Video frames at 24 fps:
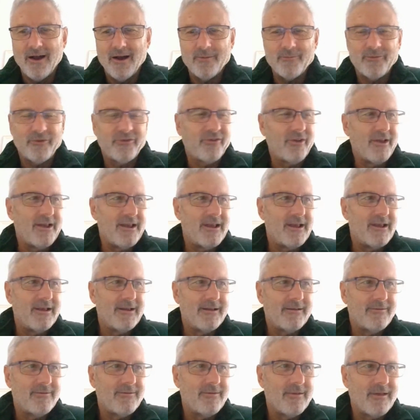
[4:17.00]

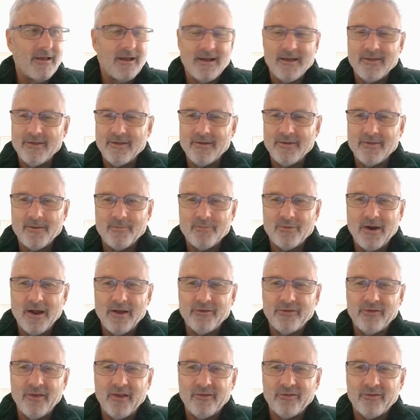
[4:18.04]
seeing the
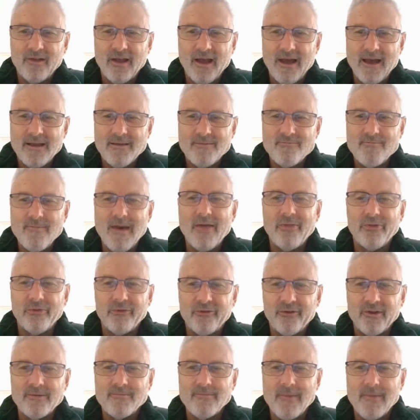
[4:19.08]
process take
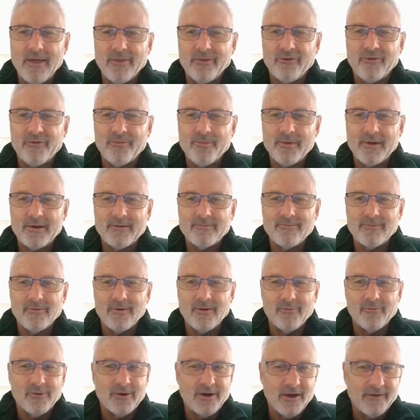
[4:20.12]
months and months, but
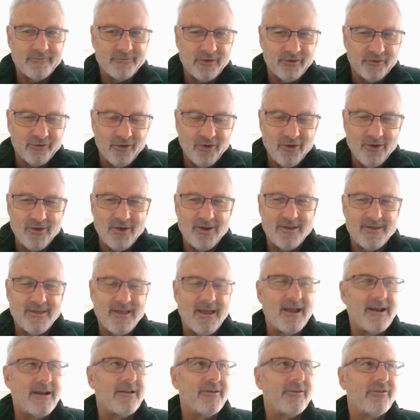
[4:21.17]
what I've just heard
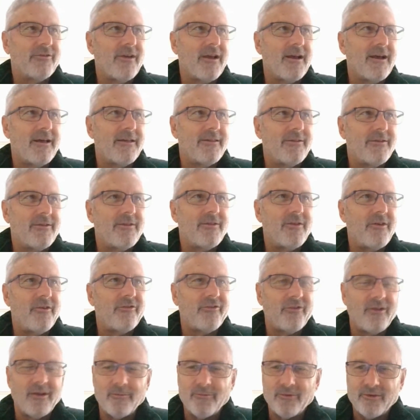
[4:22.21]
then is
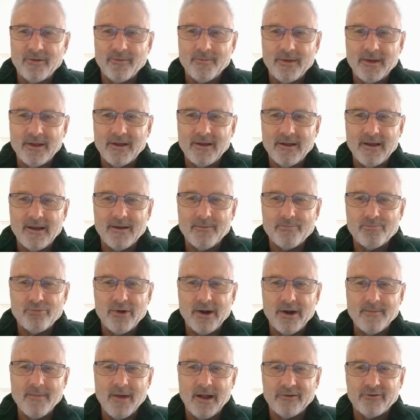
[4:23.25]
this seems to be
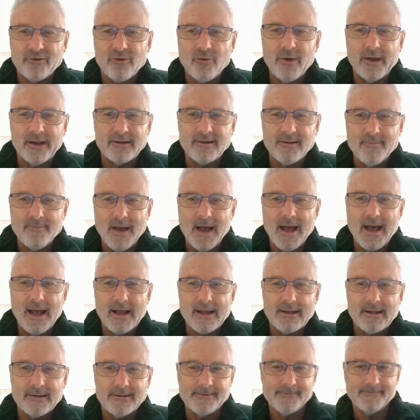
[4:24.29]
pretty much quick to
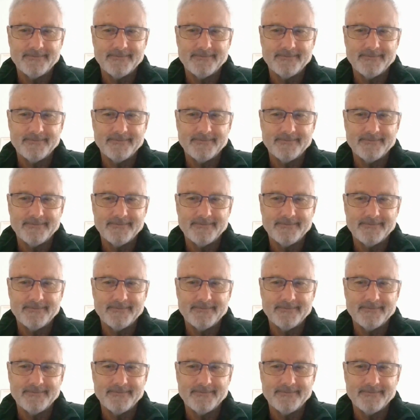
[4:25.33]
market.